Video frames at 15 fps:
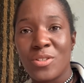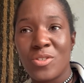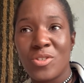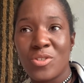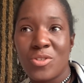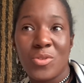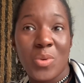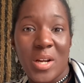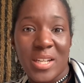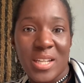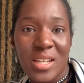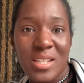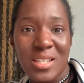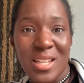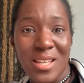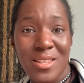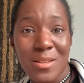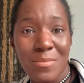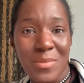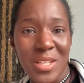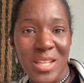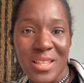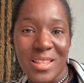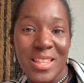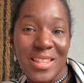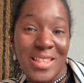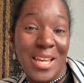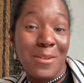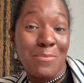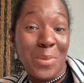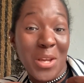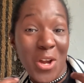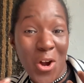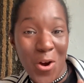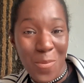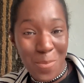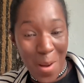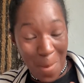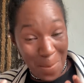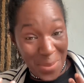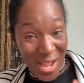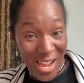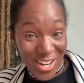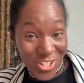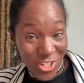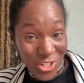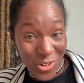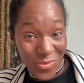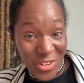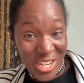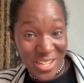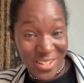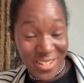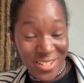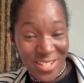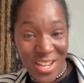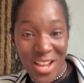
to, I guess, get them, they become passionate readers.